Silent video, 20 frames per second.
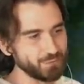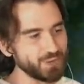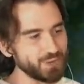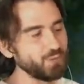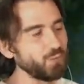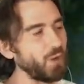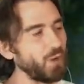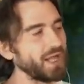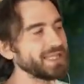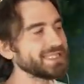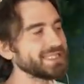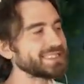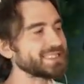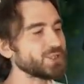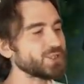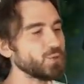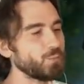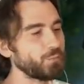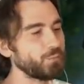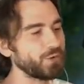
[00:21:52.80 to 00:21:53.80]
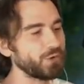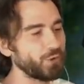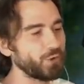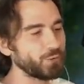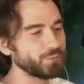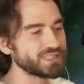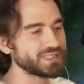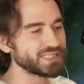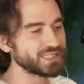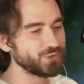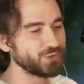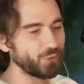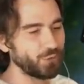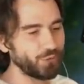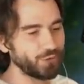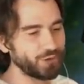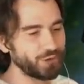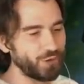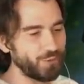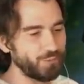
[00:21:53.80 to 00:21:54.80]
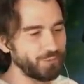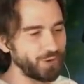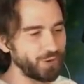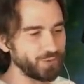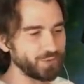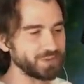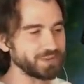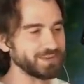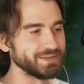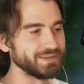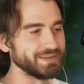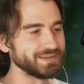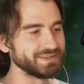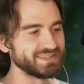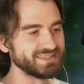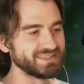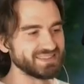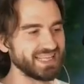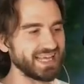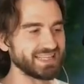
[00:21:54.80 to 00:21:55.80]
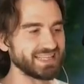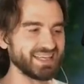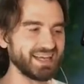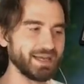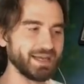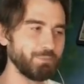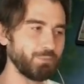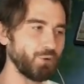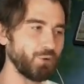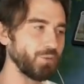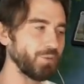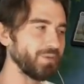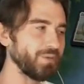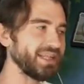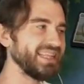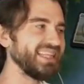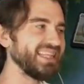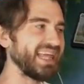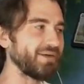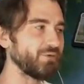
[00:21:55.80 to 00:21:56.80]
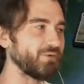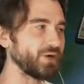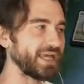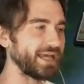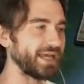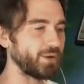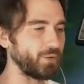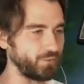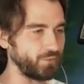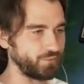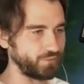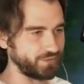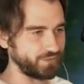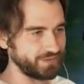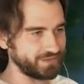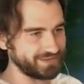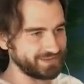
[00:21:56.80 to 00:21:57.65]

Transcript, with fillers: With one super obscure combo that I probably never get off.